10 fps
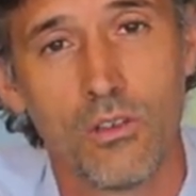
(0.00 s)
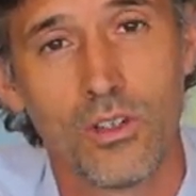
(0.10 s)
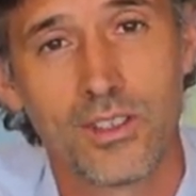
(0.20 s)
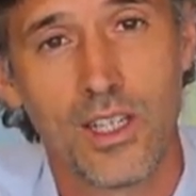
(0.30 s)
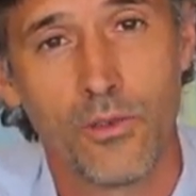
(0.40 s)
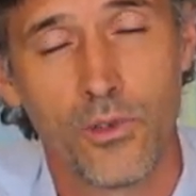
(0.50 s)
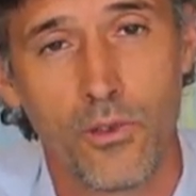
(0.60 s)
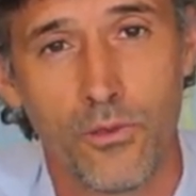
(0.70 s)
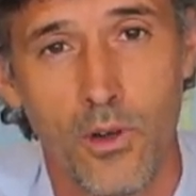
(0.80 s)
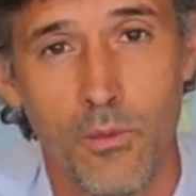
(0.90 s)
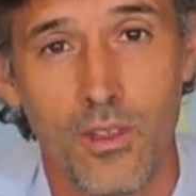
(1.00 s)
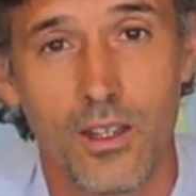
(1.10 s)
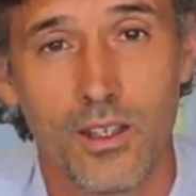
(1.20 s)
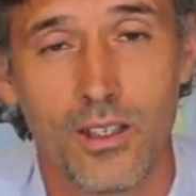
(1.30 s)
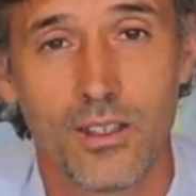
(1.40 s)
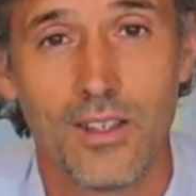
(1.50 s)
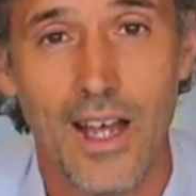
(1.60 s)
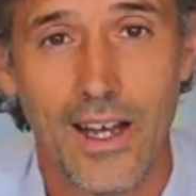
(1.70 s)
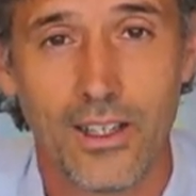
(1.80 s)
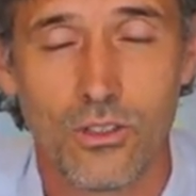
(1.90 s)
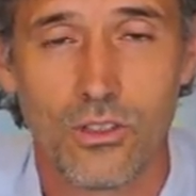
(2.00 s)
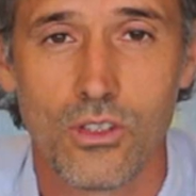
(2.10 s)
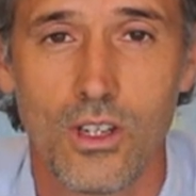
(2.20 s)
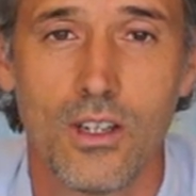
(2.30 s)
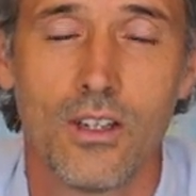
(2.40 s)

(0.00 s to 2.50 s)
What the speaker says: Recife from the Dutch,